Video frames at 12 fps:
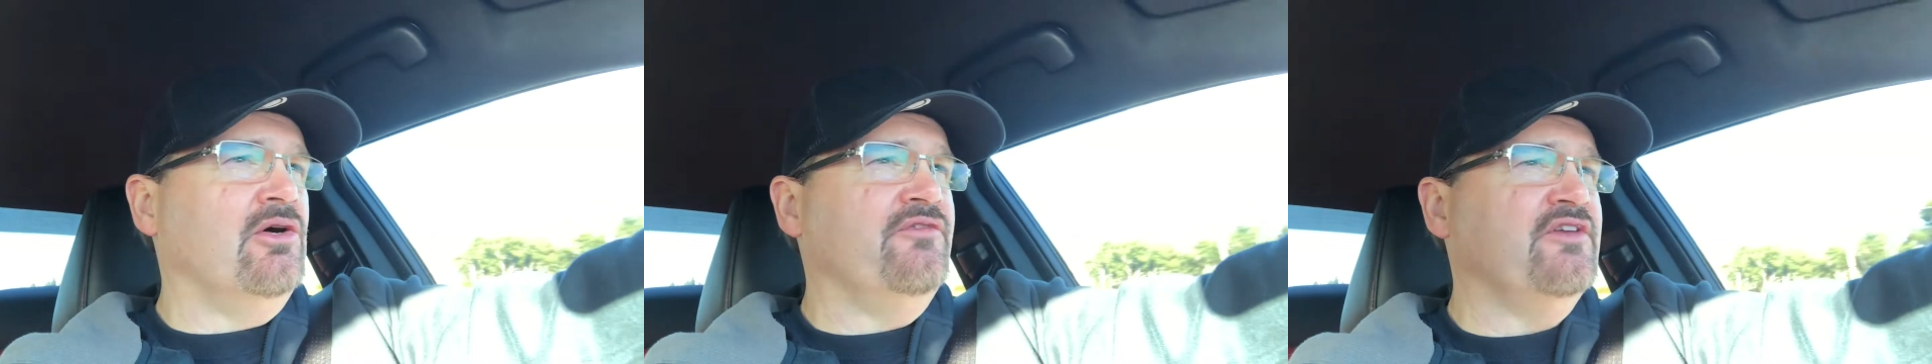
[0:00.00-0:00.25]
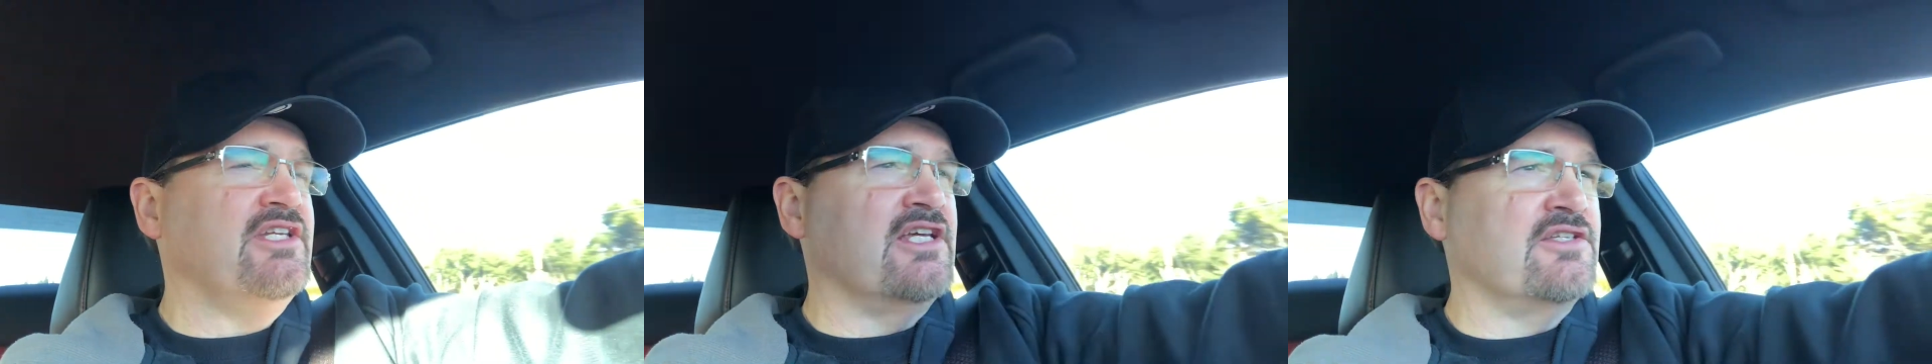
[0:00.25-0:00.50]
if
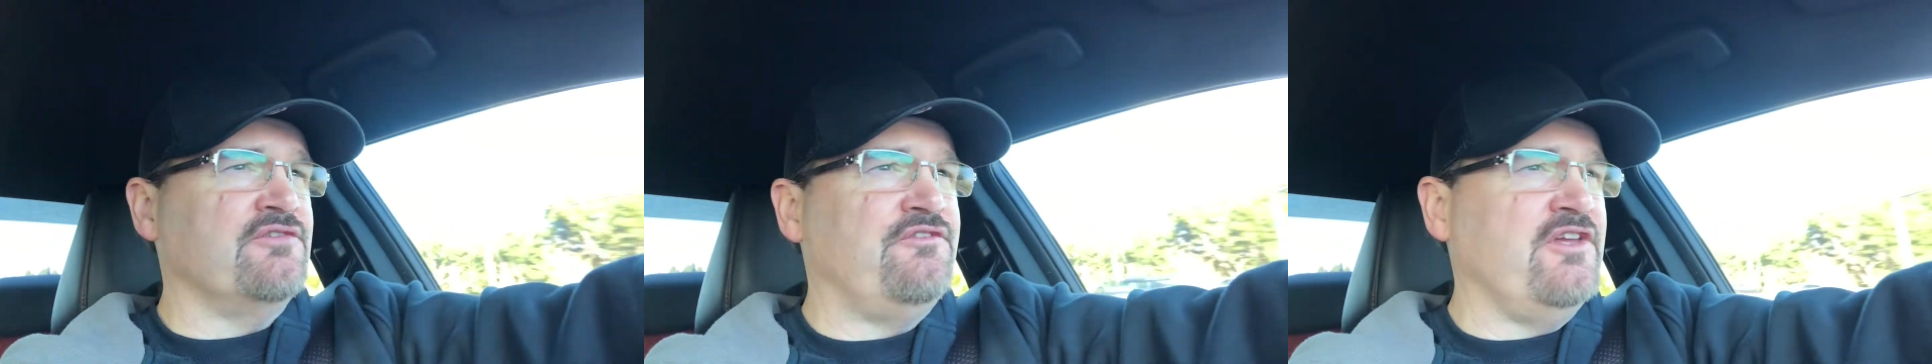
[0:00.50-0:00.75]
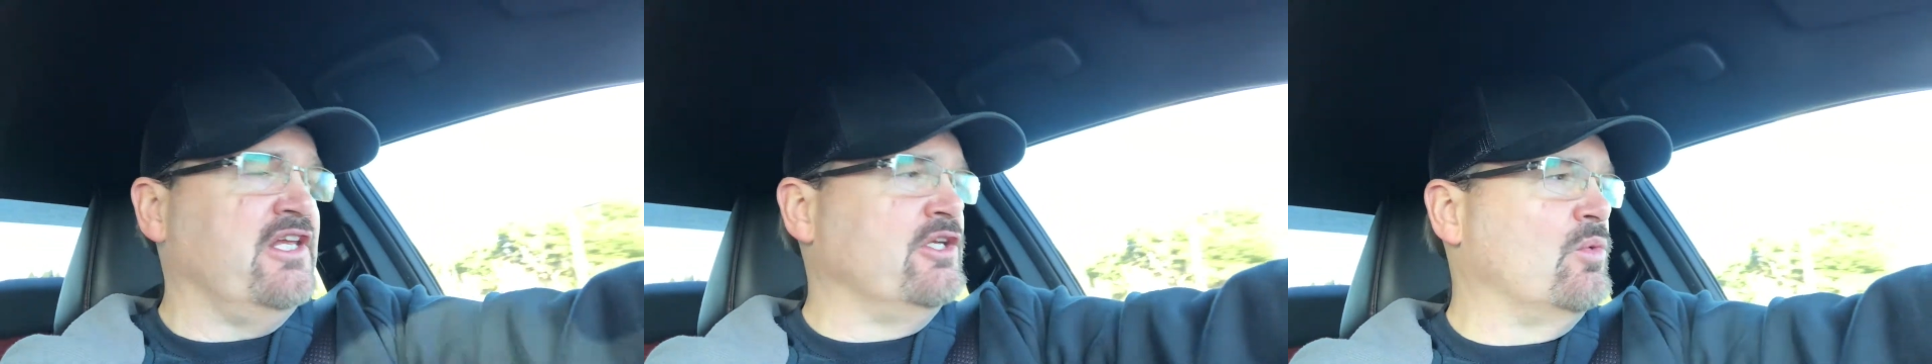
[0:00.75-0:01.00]
it doesn't
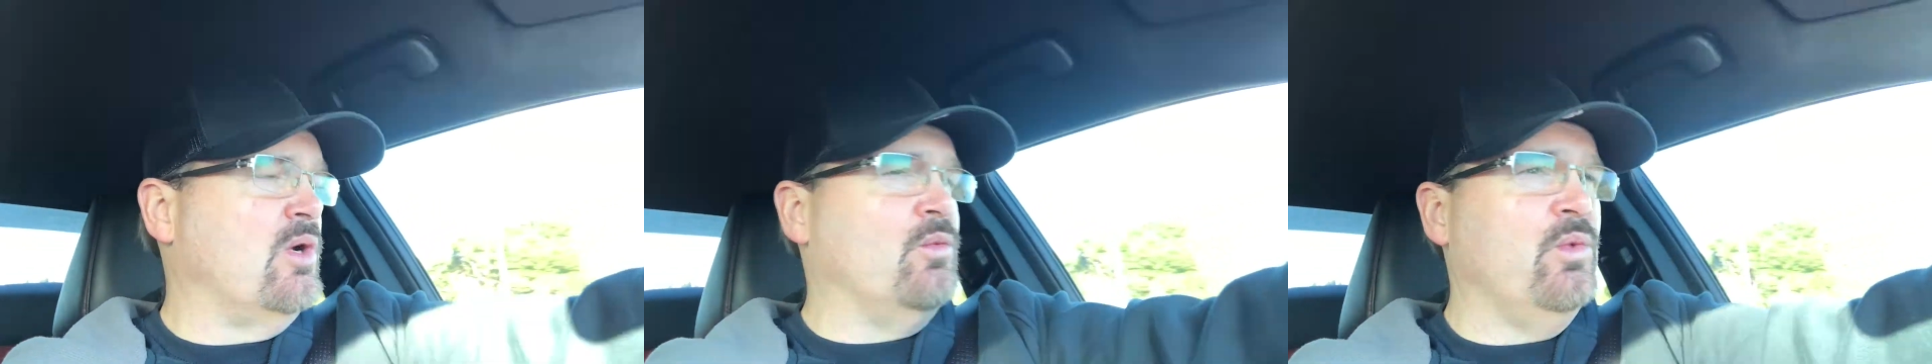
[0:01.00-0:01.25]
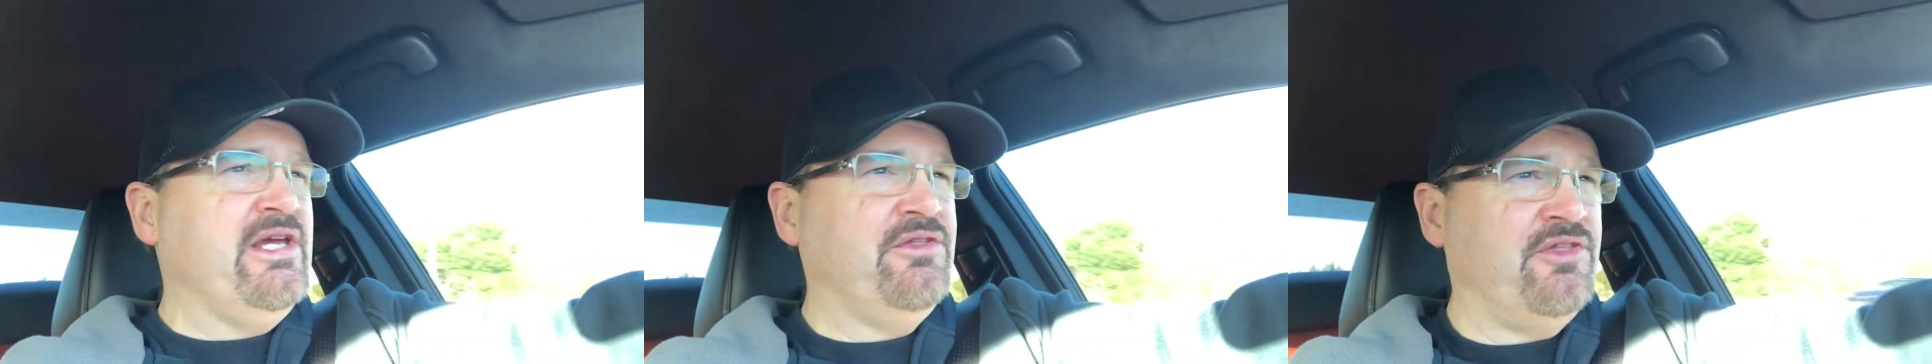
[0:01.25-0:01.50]
fit into what
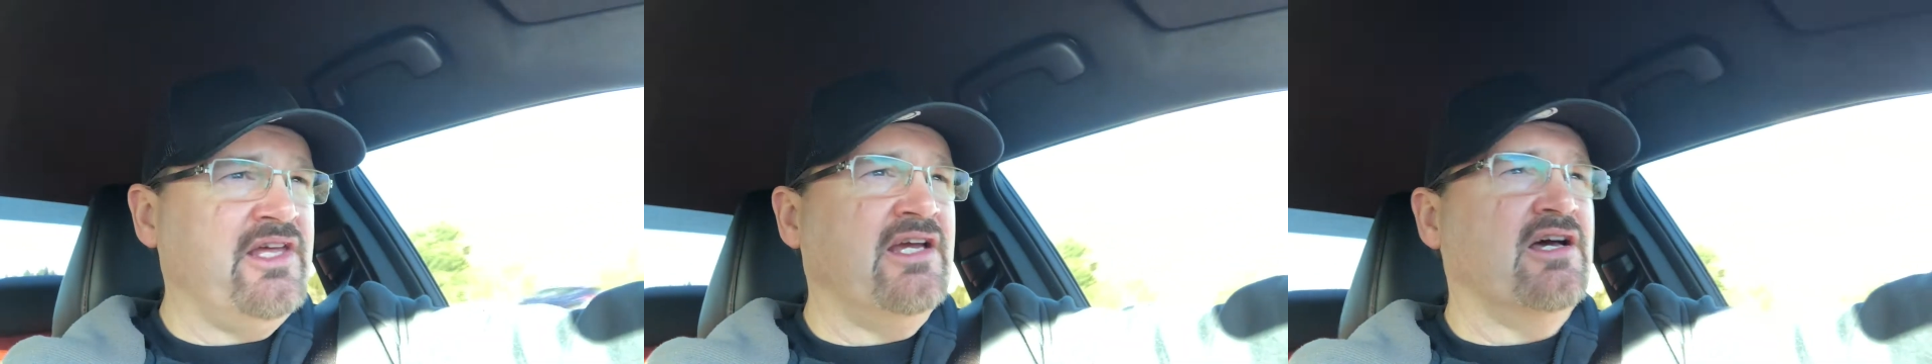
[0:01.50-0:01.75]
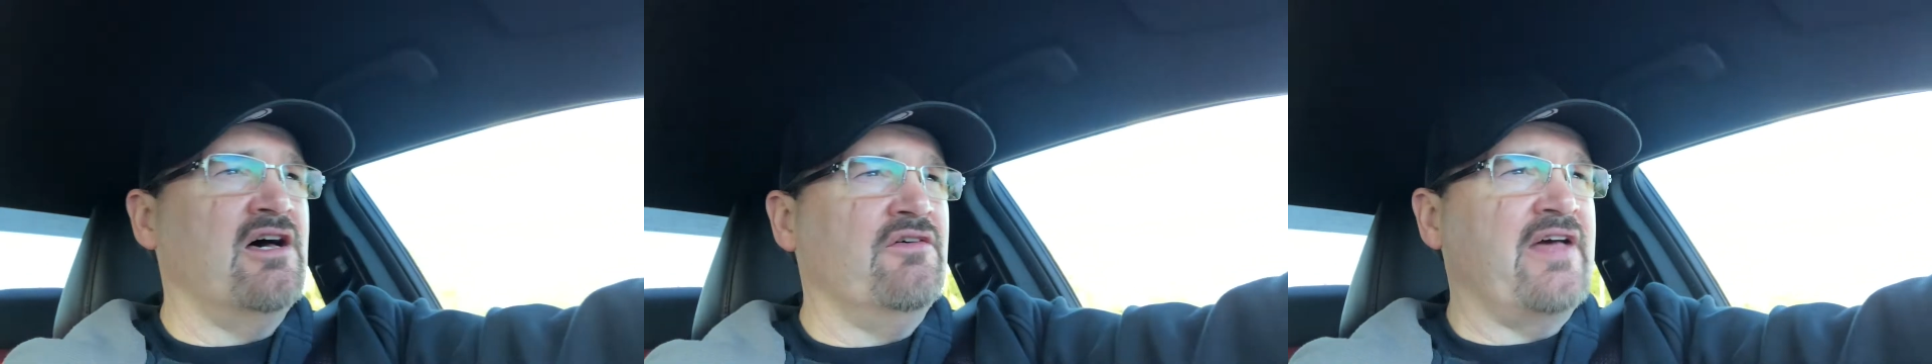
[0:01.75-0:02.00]
we think
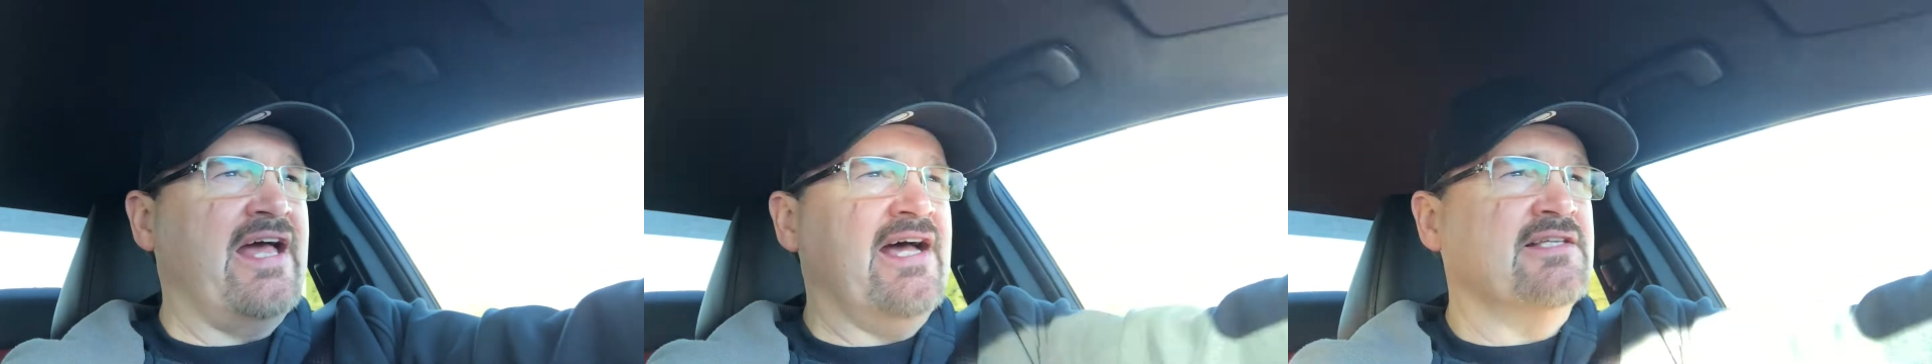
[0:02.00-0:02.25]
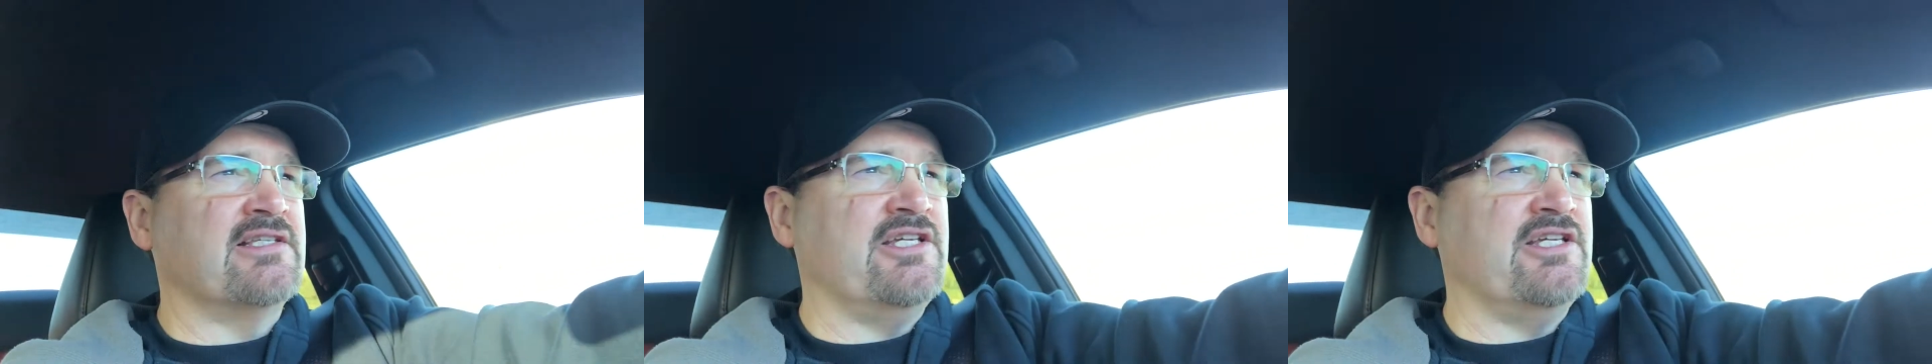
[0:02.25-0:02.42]
of as